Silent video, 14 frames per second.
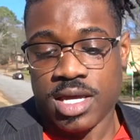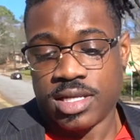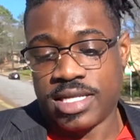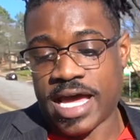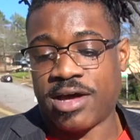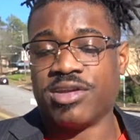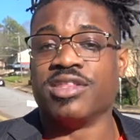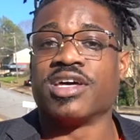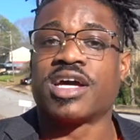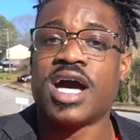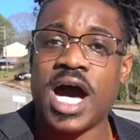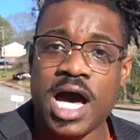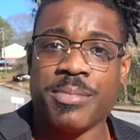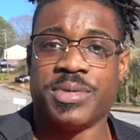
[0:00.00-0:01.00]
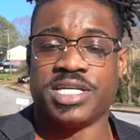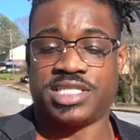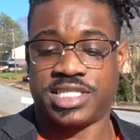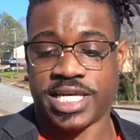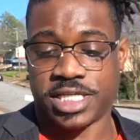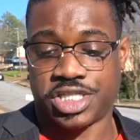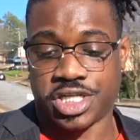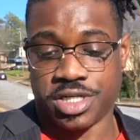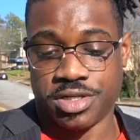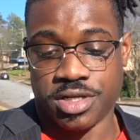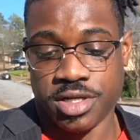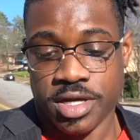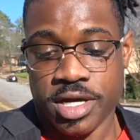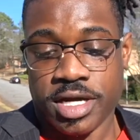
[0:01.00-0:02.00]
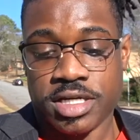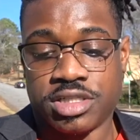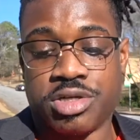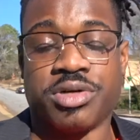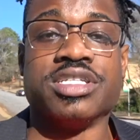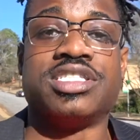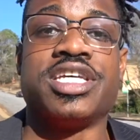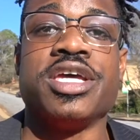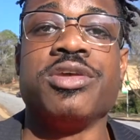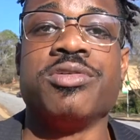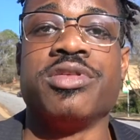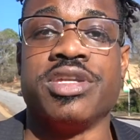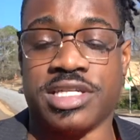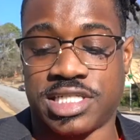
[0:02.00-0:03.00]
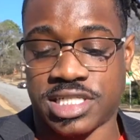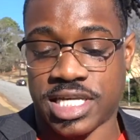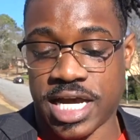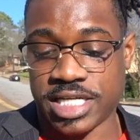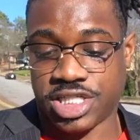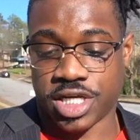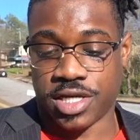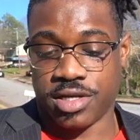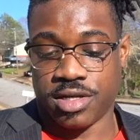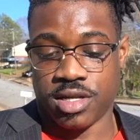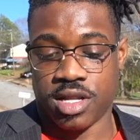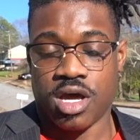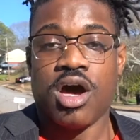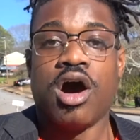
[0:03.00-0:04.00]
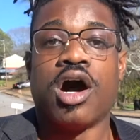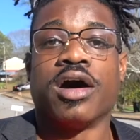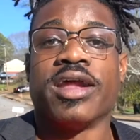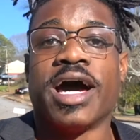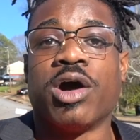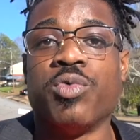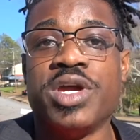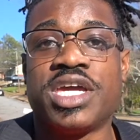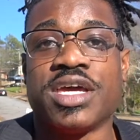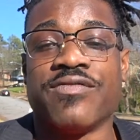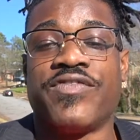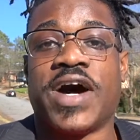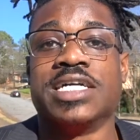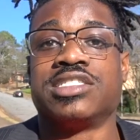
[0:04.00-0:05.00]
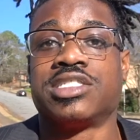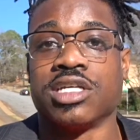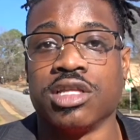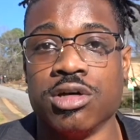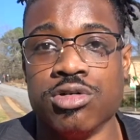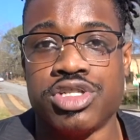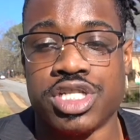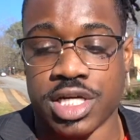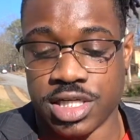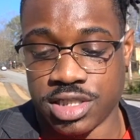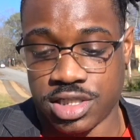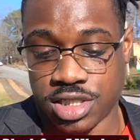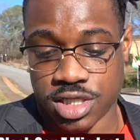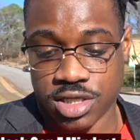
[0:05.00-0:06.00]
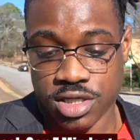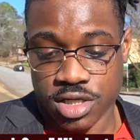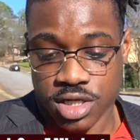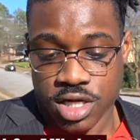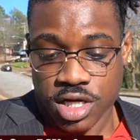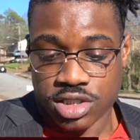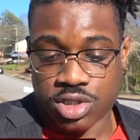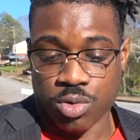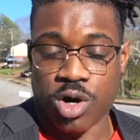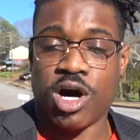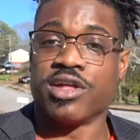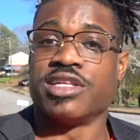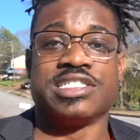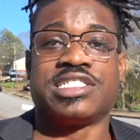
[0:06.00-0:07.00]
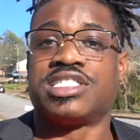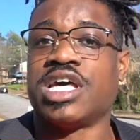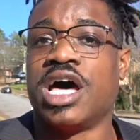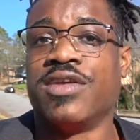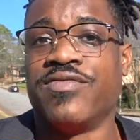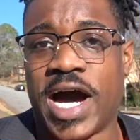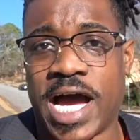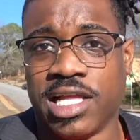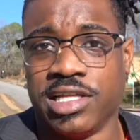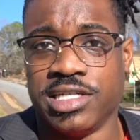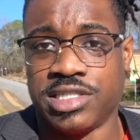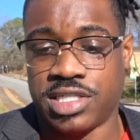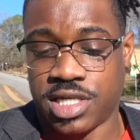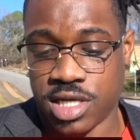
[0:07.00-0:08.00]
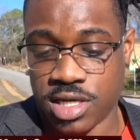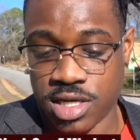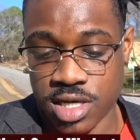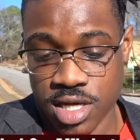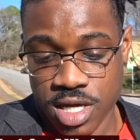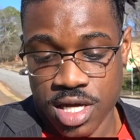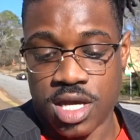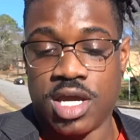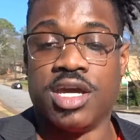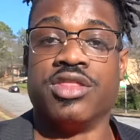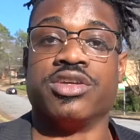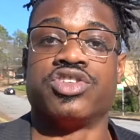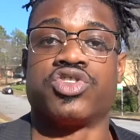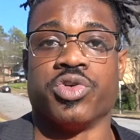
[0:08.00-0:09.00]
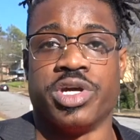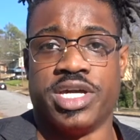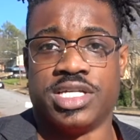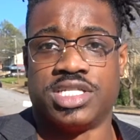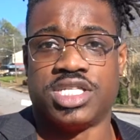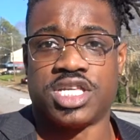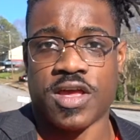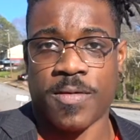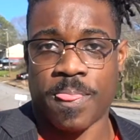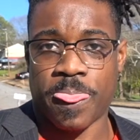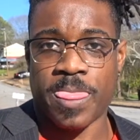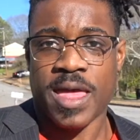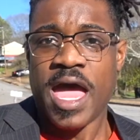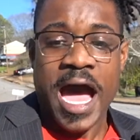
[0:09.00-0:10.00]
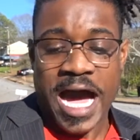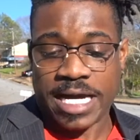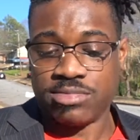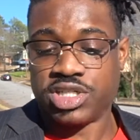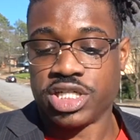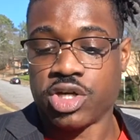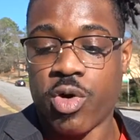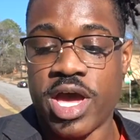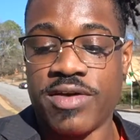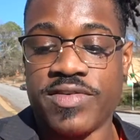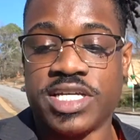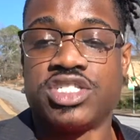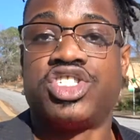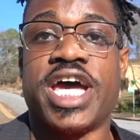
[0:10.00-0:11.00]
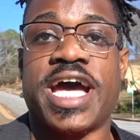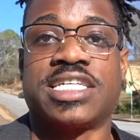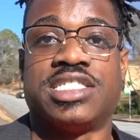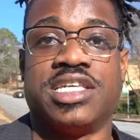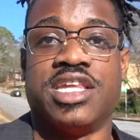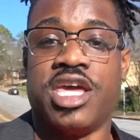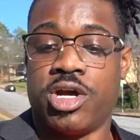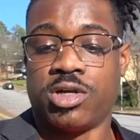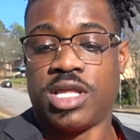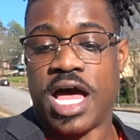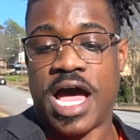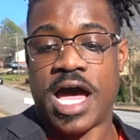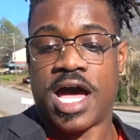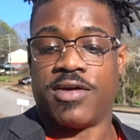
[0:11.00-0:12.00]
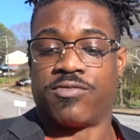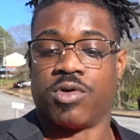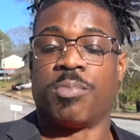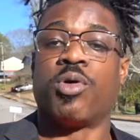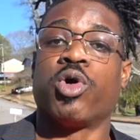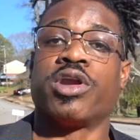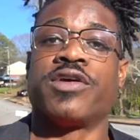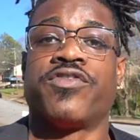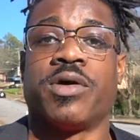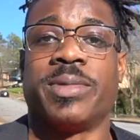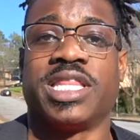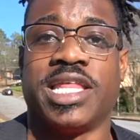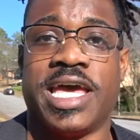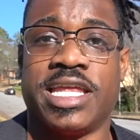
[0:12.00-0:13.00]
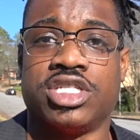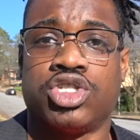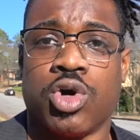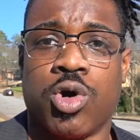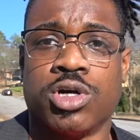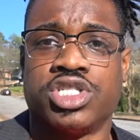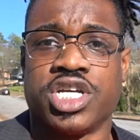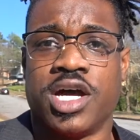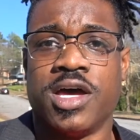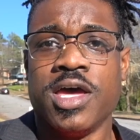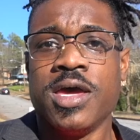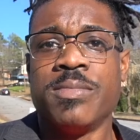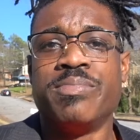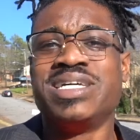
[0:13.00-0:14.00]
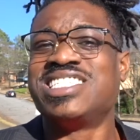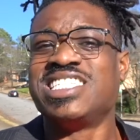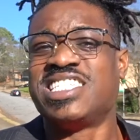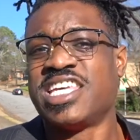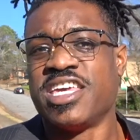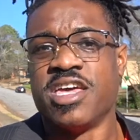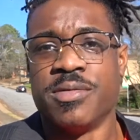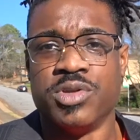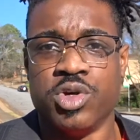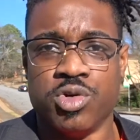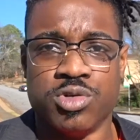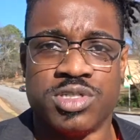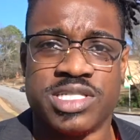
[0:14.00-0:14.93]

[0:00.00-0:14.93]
down in the comment section to continue the discussion on how we can find solutions to all this sun violence in the streets. I'm Quavius Jackson here live, reporting from Atlanta, Georgia, BGZM News